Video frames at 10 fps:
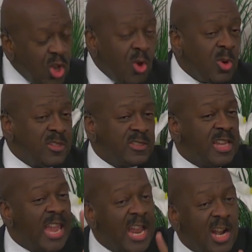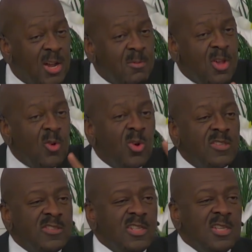Was he Arab? Was
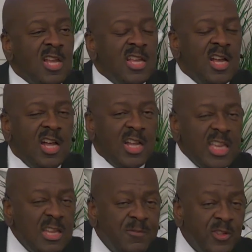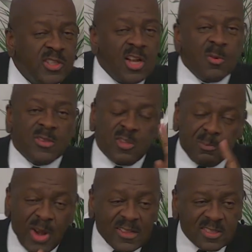he uh, infidel? Was he
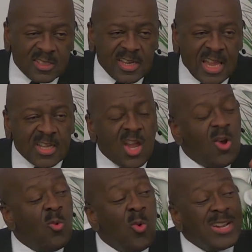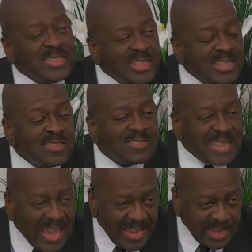proselyte? What did he
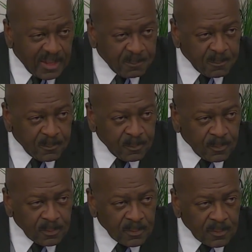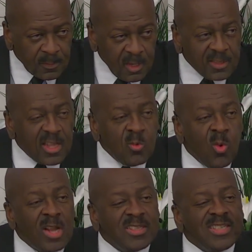say? Then
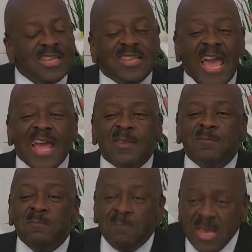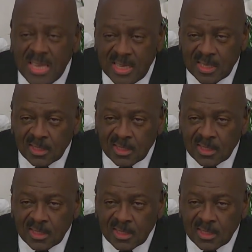what did that mean?